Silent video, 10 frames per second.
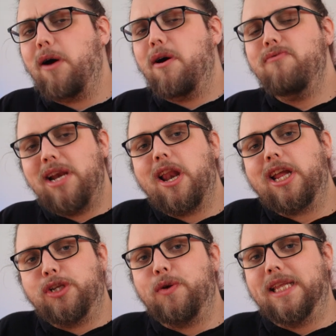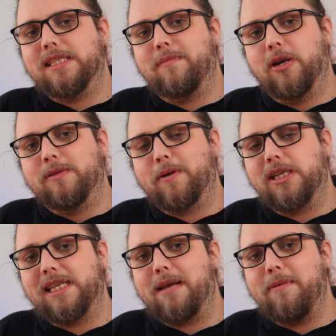Now I really like doing this to be honest
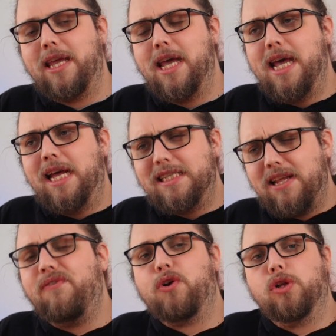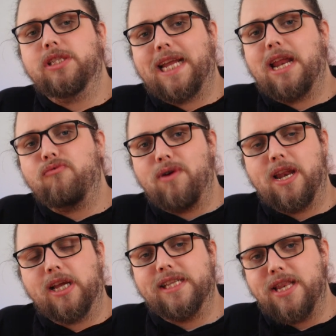because it can be difficult to get a really
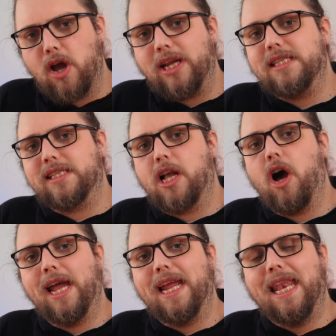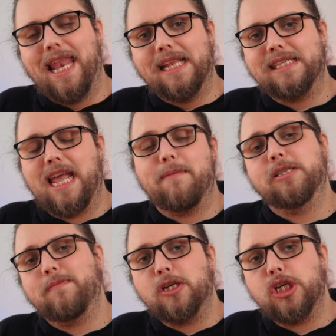nice night sky landscape,
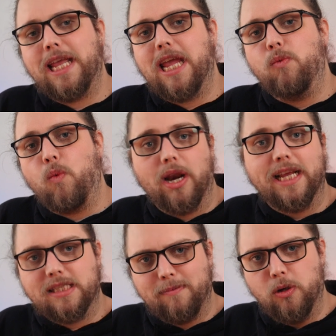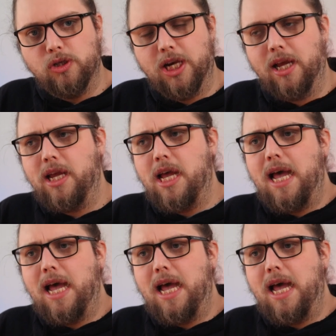especially in one exposure.